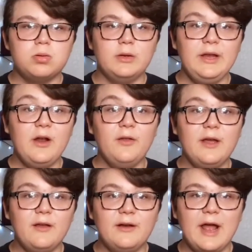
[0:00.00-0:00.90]
You know, the
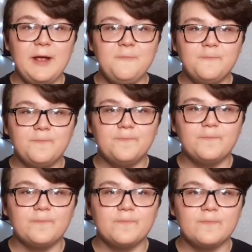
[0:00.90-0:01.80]
other day,
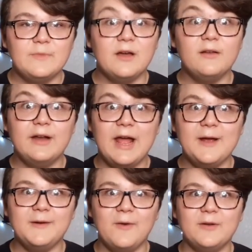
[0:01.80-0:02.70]
the other day,
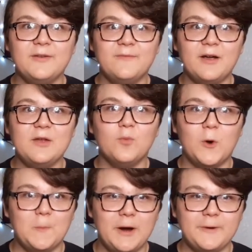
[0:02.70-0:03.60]
I went to fucking
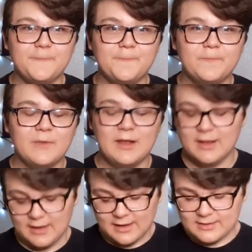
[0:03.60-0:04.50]
Walmart.
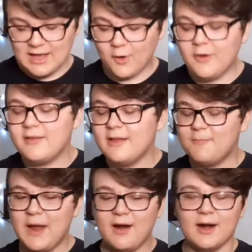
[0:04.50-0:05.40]
There was these
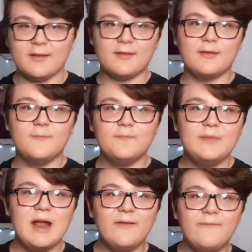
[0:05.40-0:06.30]
parents
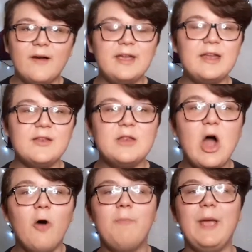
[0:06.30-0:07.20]
that had a fucking
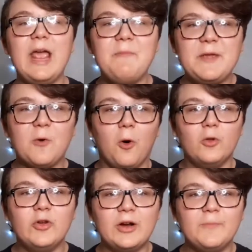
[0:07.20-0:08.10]
no baby
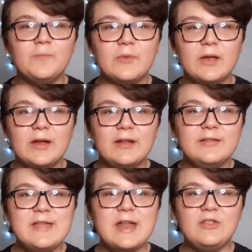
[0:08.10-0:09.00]
older
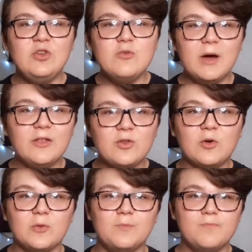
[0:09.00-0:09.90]
than two months
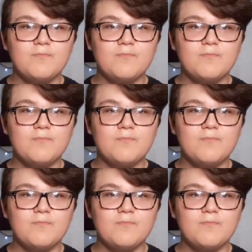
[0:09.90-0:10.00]
old.